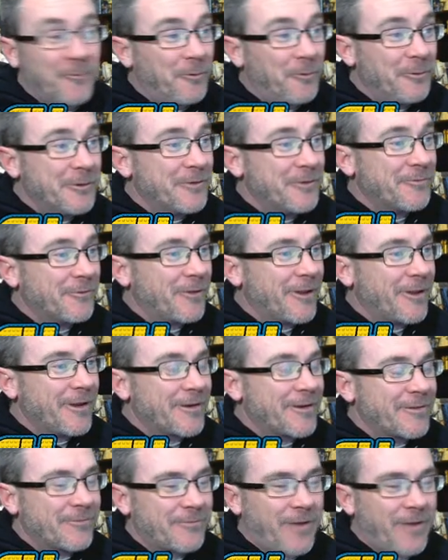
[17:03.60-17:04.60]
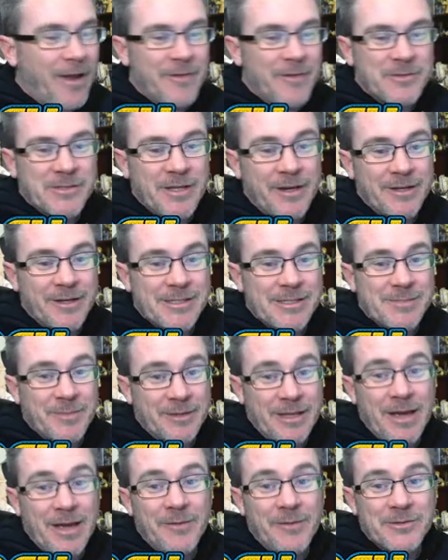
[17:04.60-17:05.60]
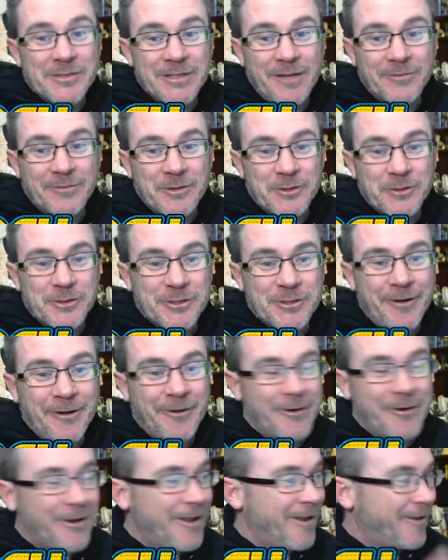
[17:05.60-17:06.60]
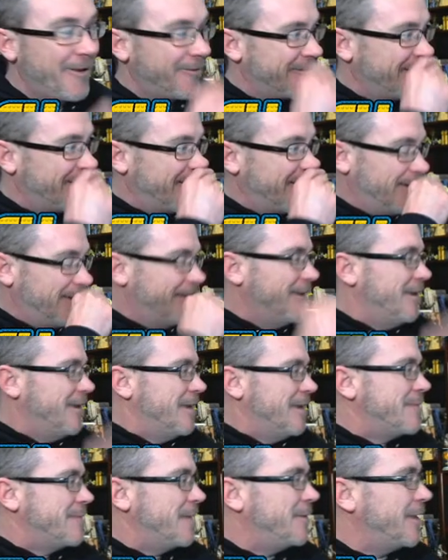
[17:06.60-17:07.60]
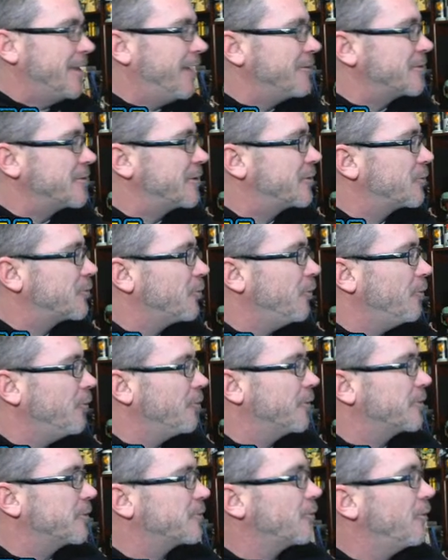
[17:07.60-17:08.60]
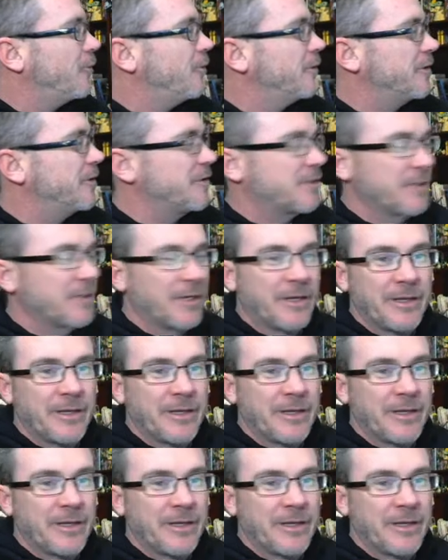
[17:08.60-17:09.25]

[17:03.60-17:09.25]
only for like five seconds, but that was enough to shut her down. Maybe that was the troll. The troll is uh,